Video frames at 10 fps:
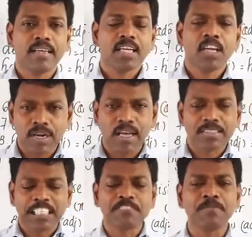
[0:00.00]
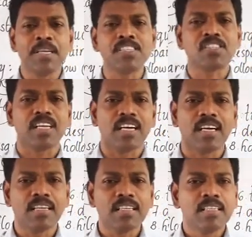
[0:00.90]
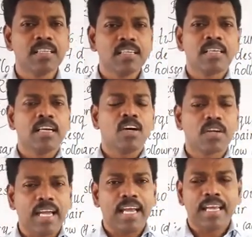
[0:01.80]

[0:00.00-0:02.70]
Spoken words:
Even our Chief Minister, okay,